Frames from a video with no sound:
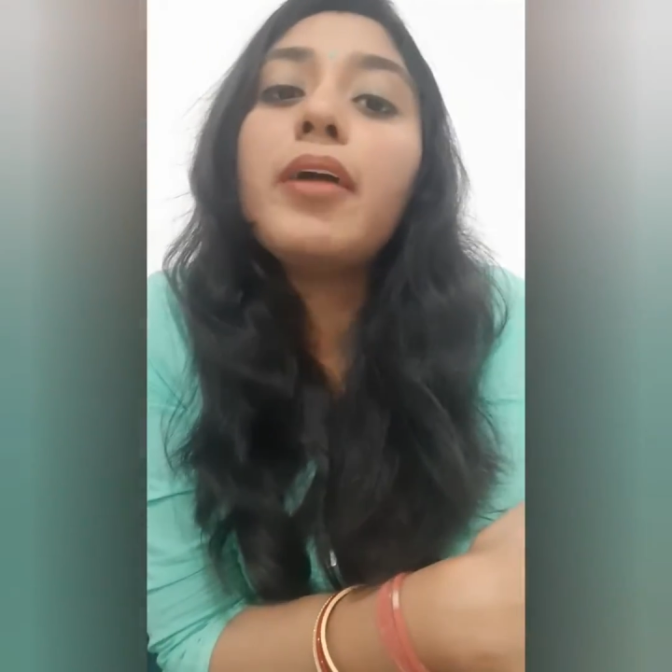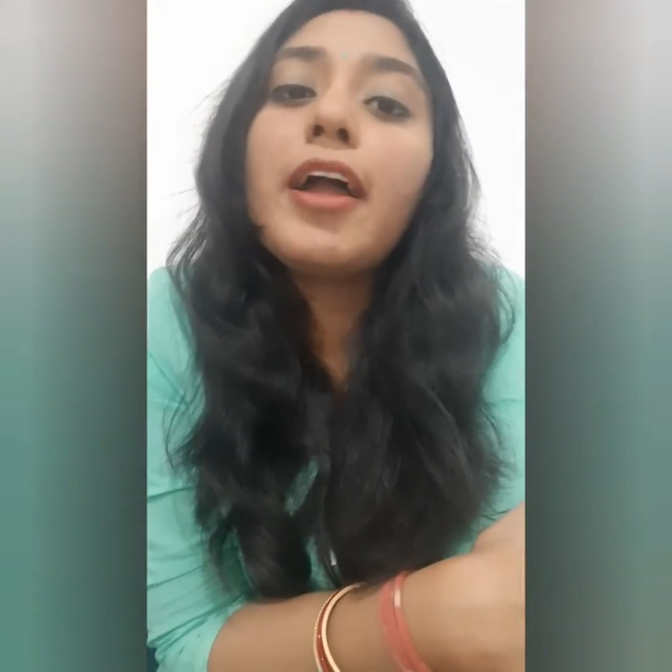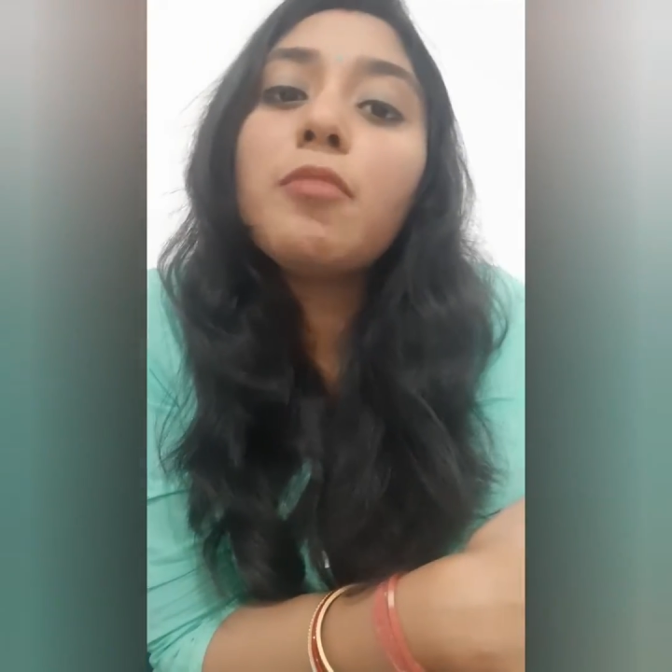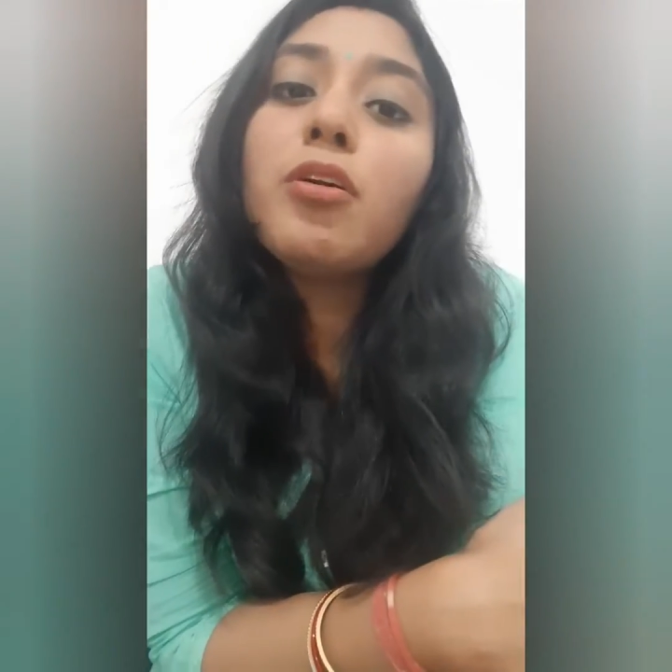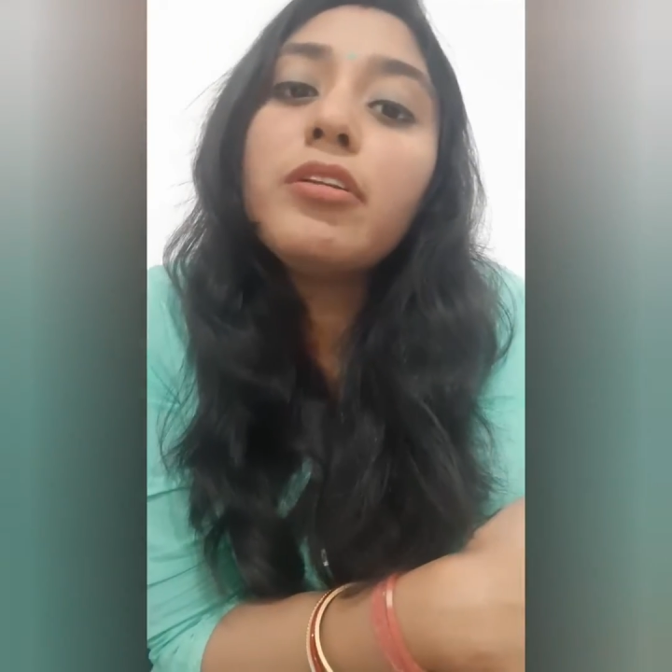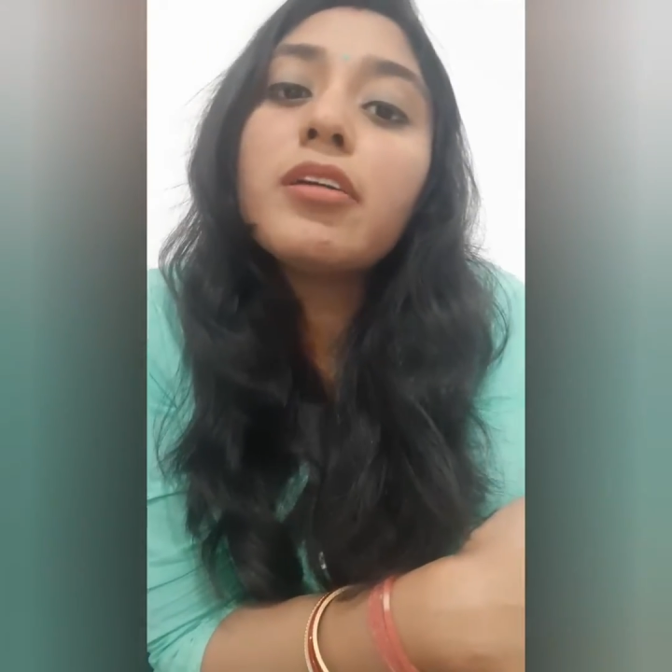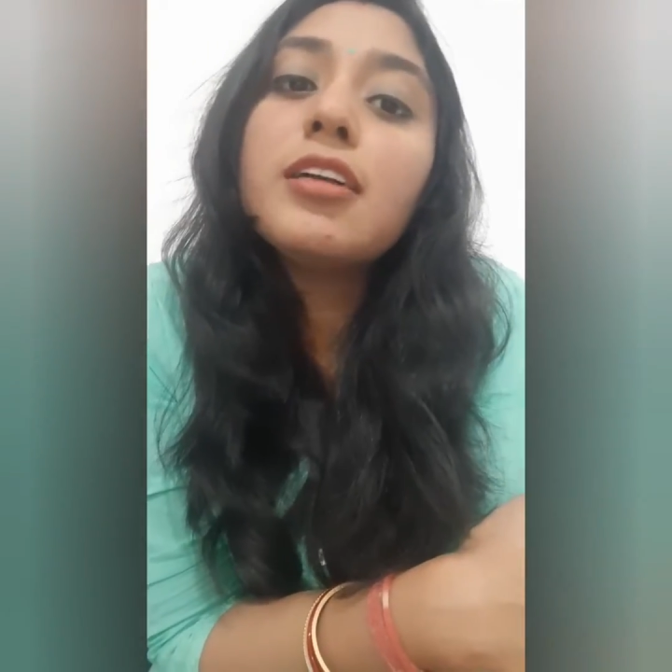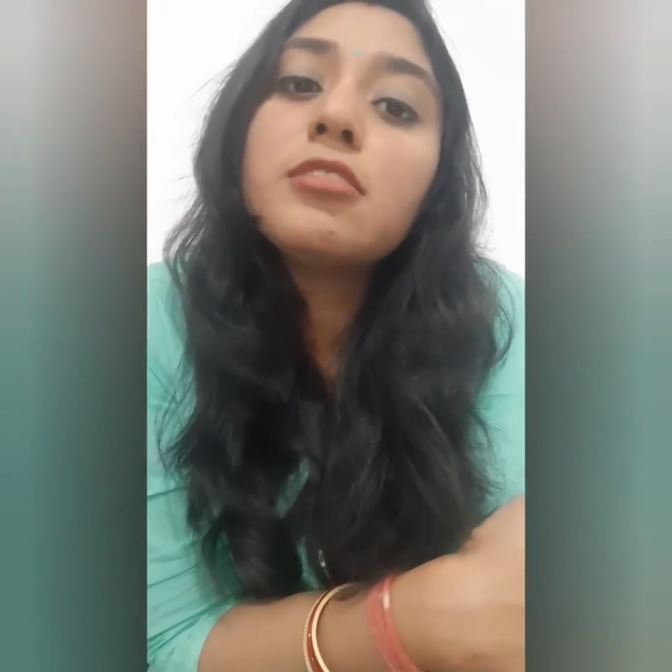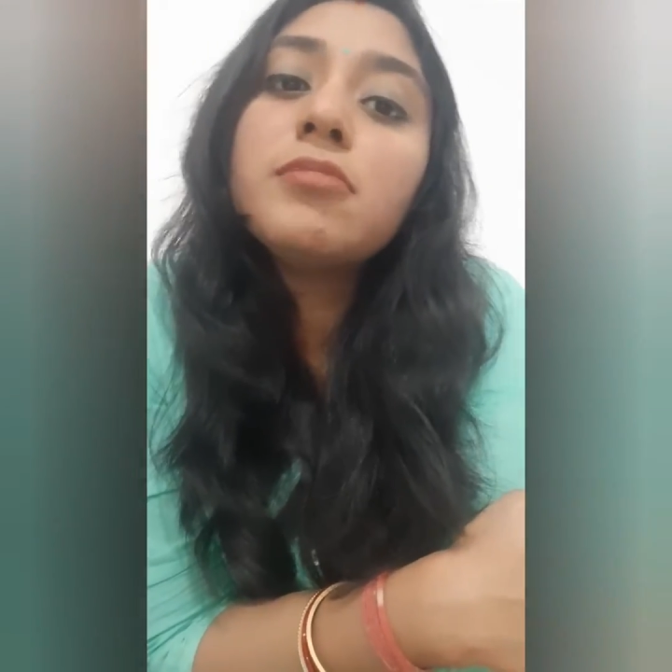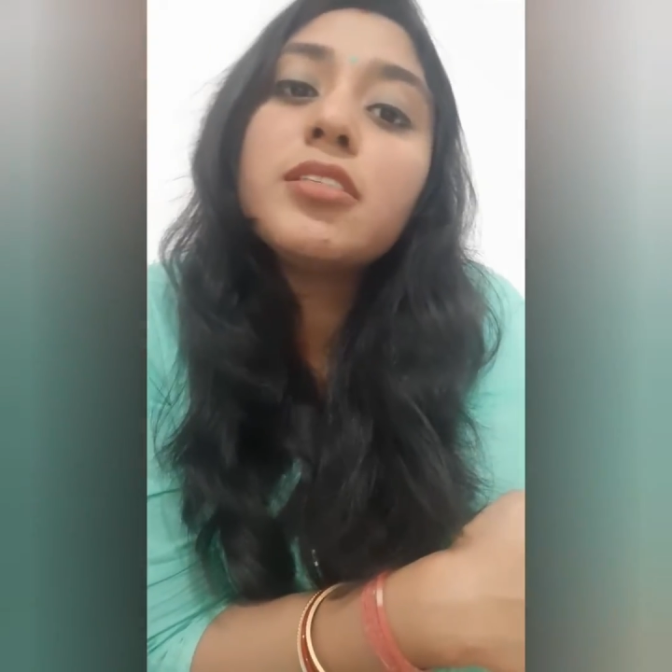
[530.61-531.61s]
airborne
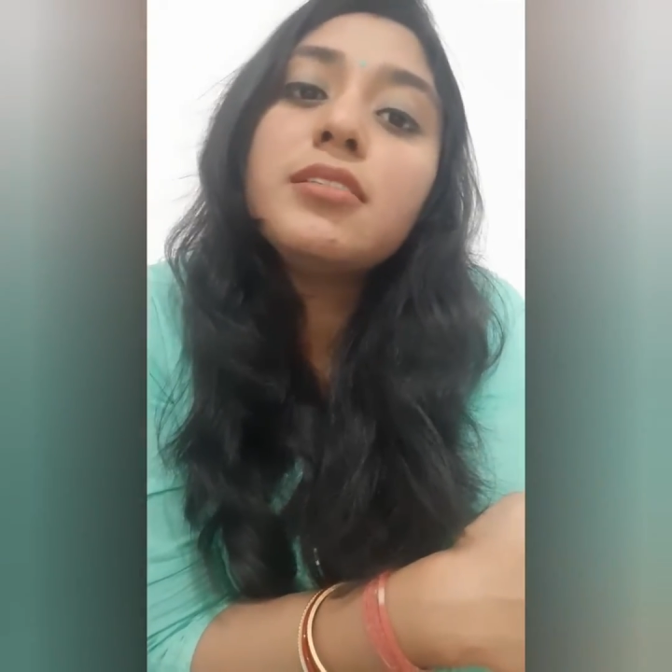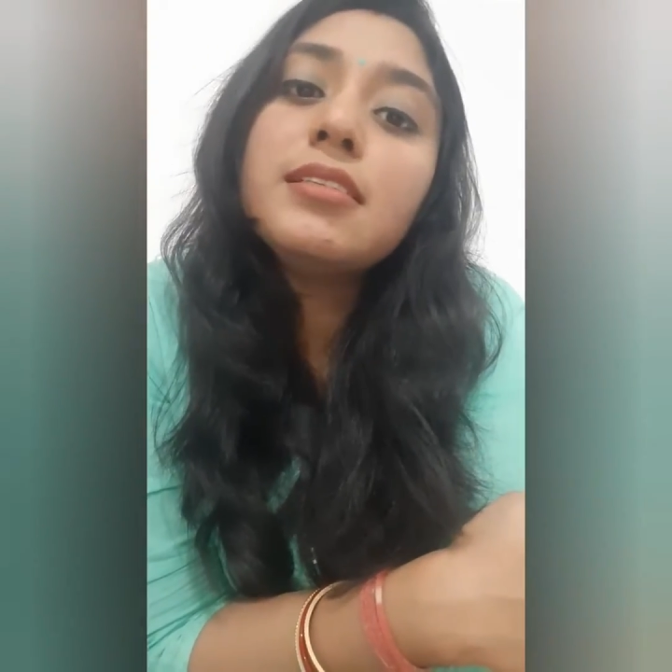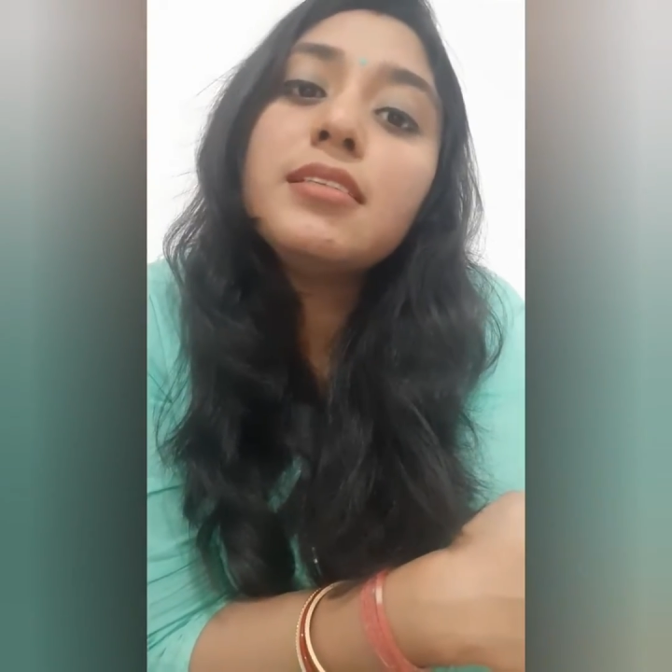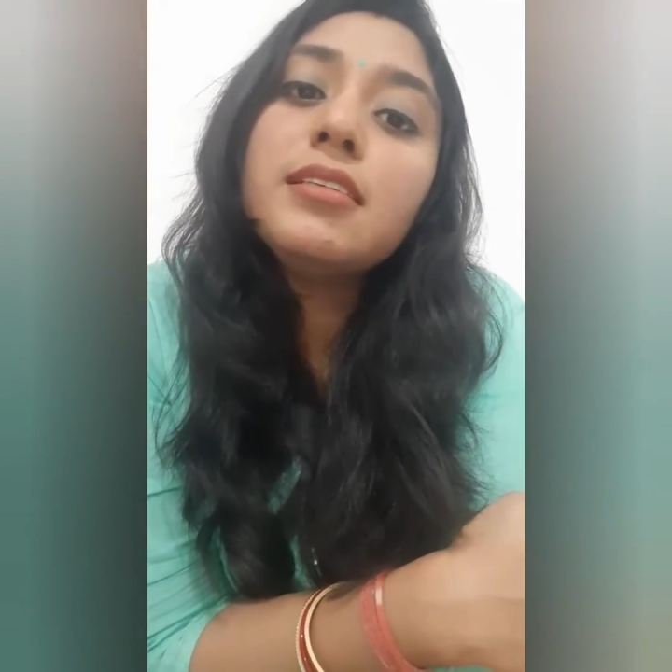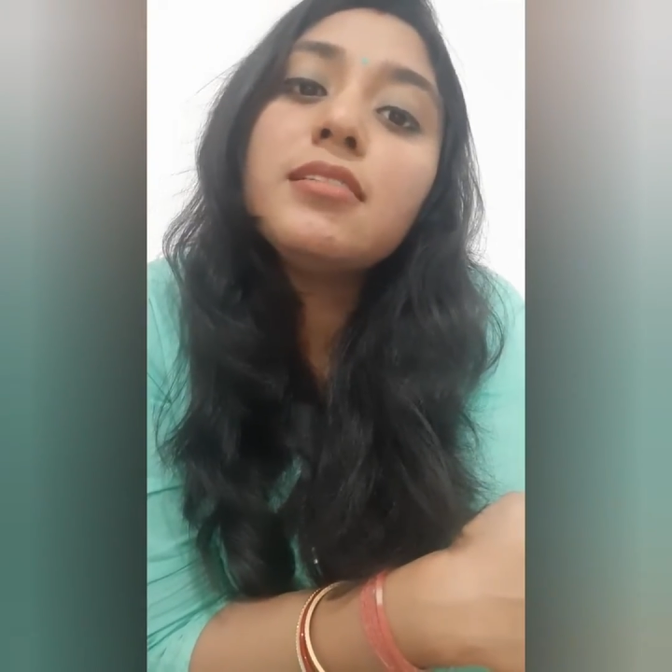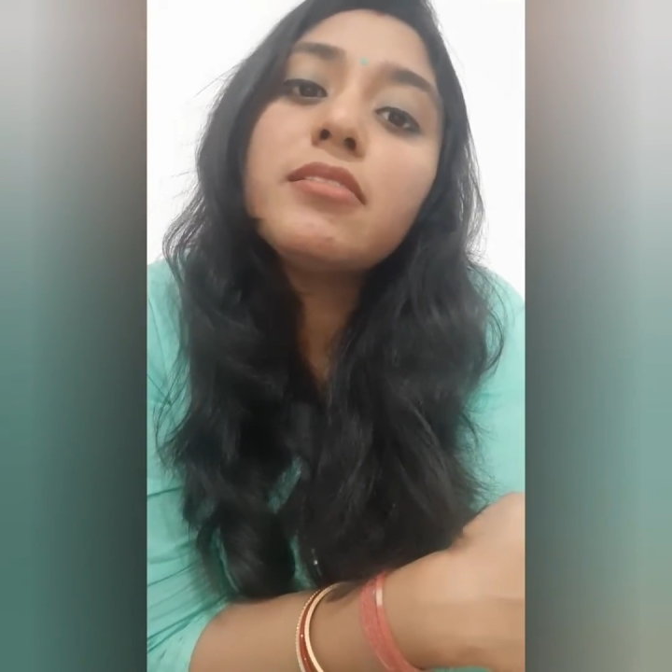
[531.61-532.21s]
transmission disease,